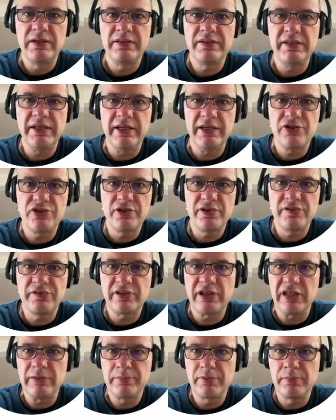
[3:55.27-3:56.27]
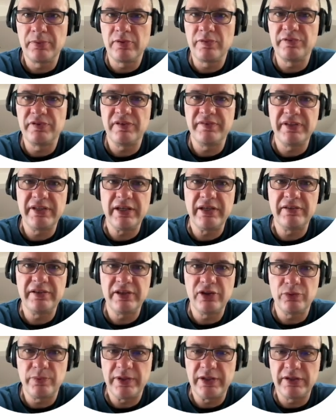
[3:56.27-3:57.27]
The agent is capable of
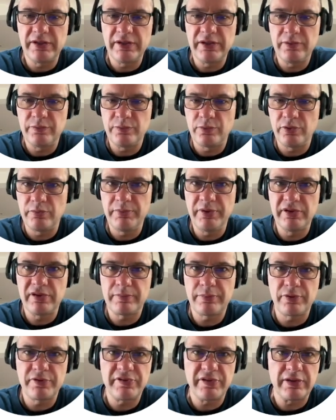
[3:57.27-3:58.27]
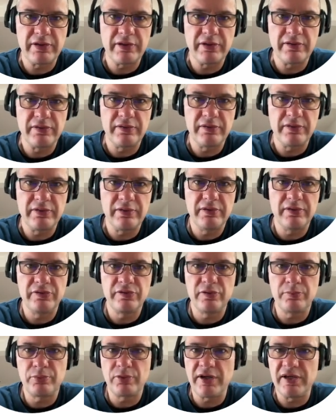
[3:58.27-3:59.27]
navigating quickly 1 meter per second. It
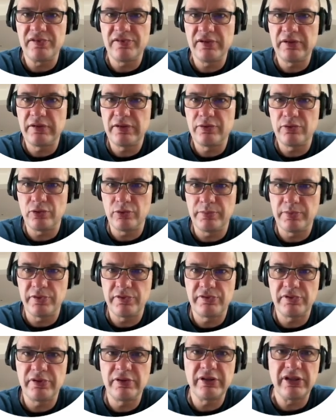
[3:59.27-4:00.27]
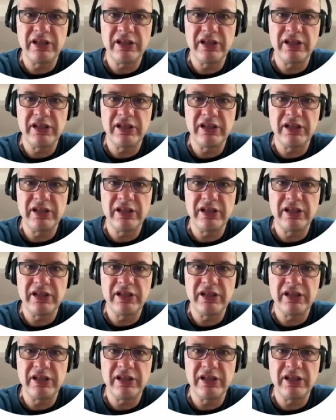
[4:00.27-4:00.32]
is surprisingly robust and